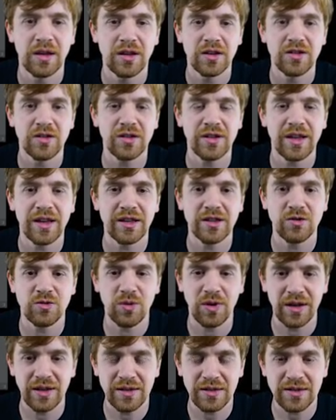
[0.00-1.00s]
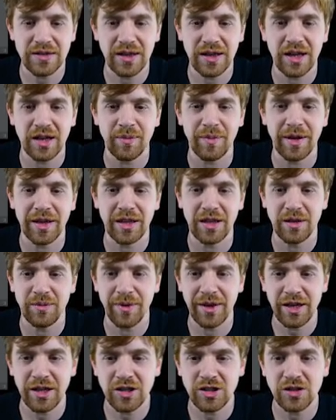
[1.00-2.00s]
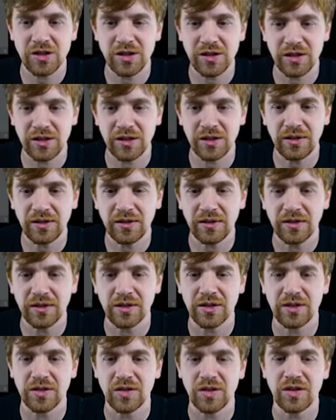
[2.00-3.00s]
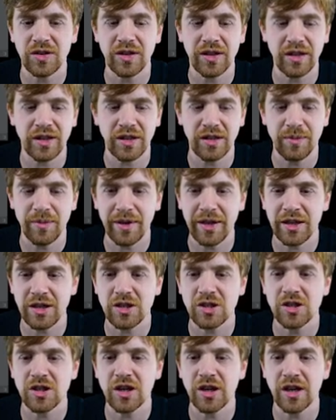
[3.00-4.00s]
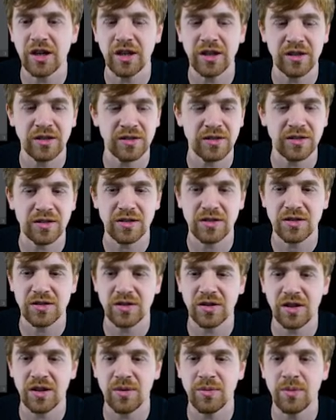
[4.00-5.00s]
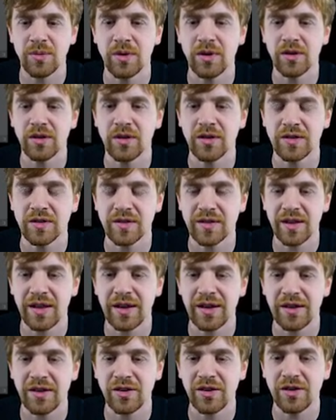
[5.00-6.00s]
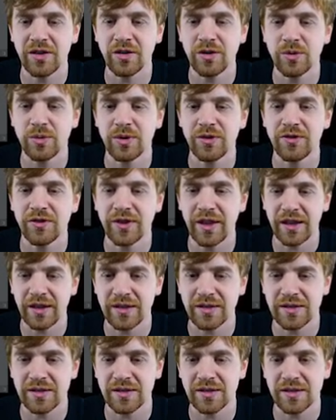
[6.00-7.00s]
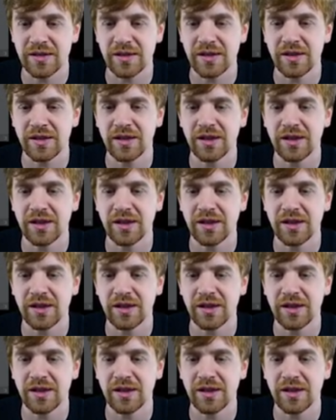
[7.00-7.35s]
The next ones are my image here, a Sydney image, and some slider with text that I